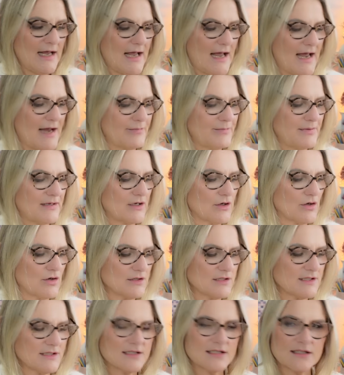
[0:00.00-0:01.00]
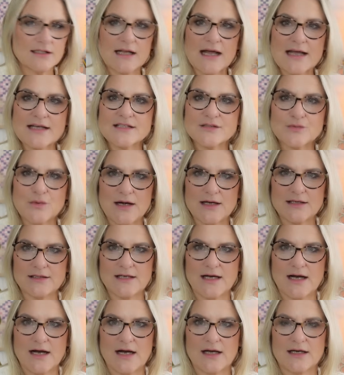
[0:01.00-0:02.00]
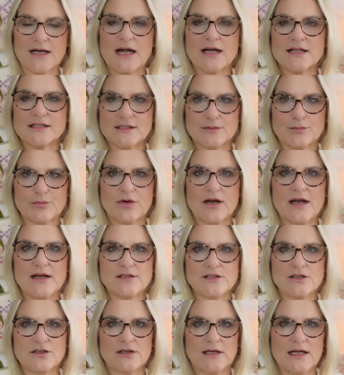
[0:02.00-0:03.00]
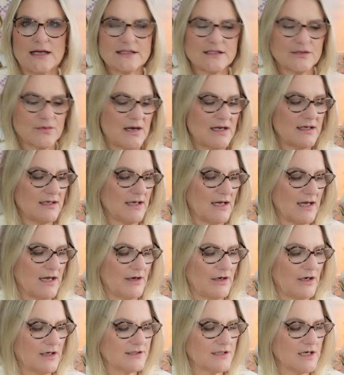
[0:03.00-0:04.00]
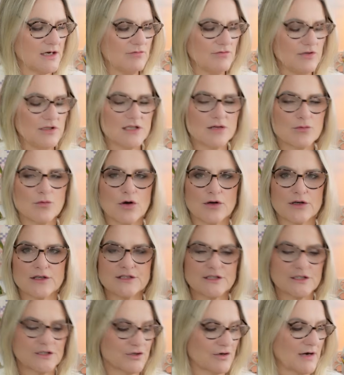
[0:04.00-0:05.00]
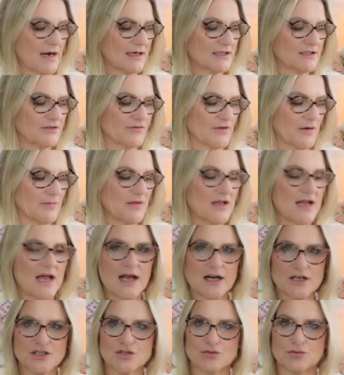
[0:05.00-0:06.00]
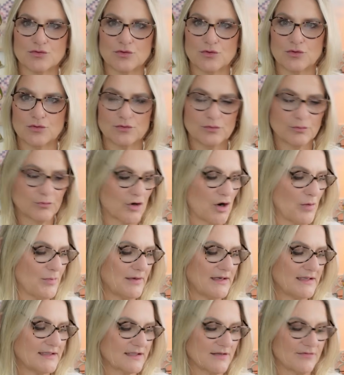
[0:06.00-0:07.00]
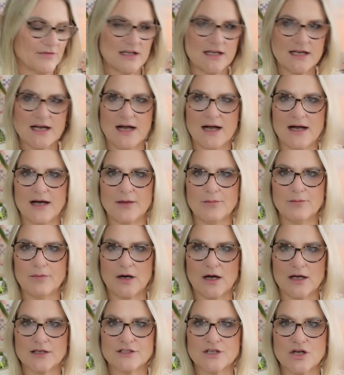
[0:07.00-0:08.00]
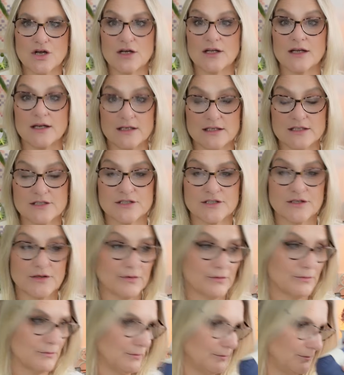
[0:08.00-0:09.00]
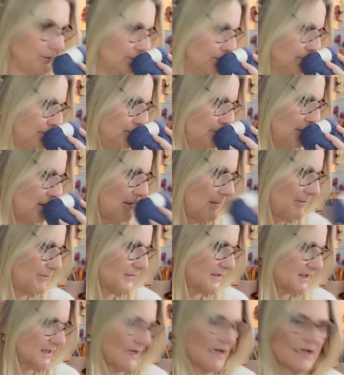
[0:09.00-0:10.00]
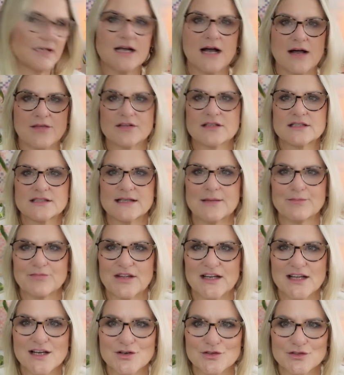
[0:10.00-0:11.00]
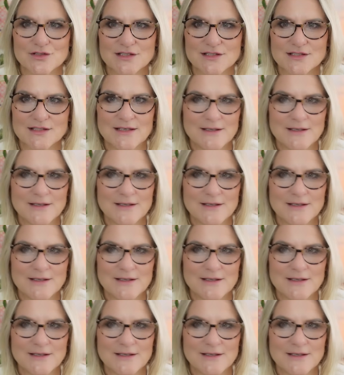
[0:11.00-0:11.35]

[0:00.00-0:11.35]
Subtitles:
And because it's a lace weight yarn, and it's a brand new lace weight yarn, I don't really want to detract from the actual properties of the yarn by turning it into a yarn that's something else.